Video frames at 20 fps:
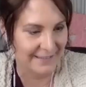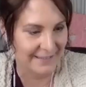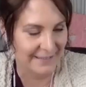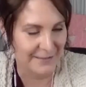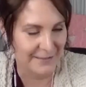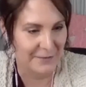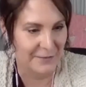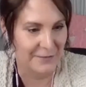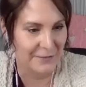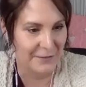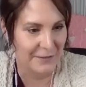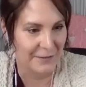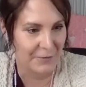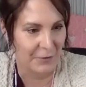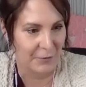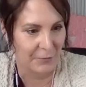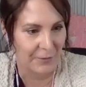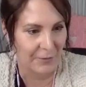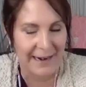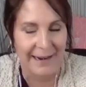
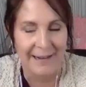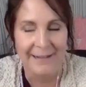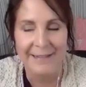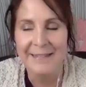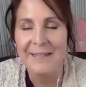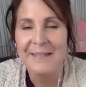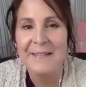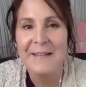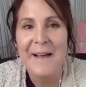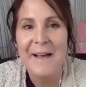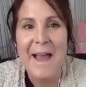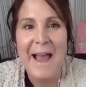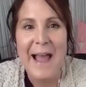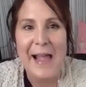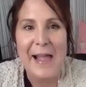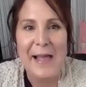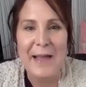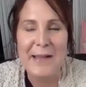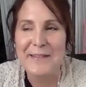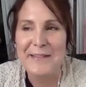conservatory.
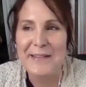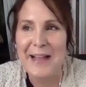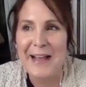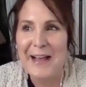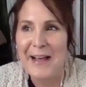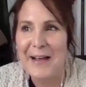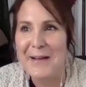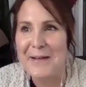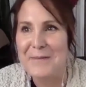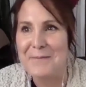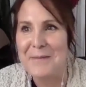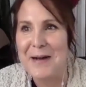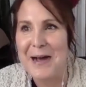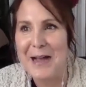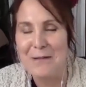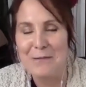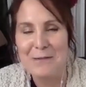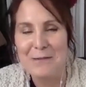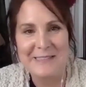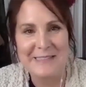And
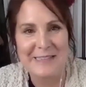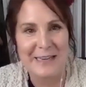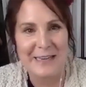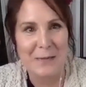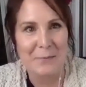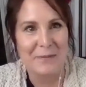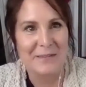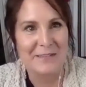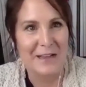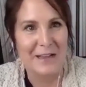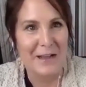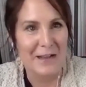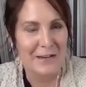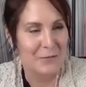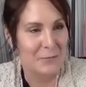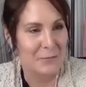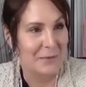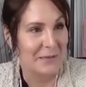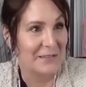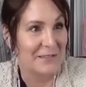I was studying massage
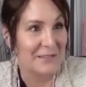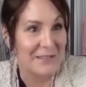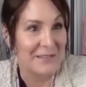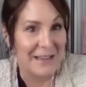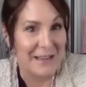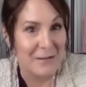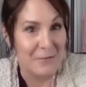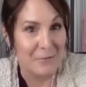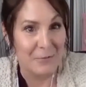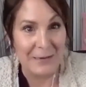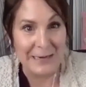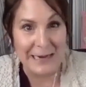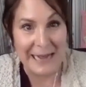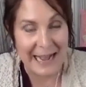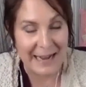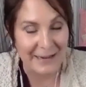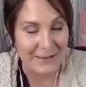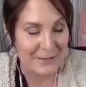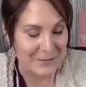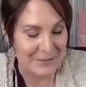because every
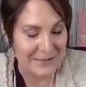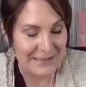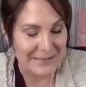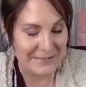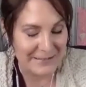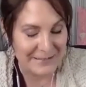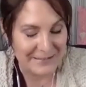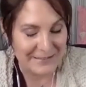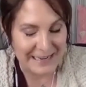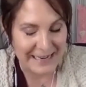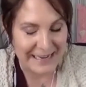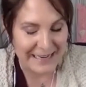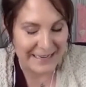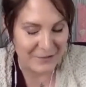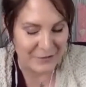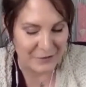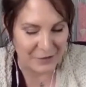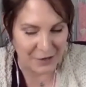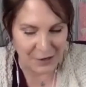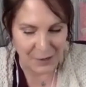actor needs a day
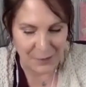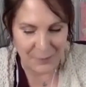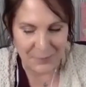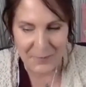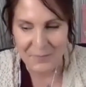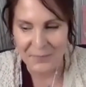job.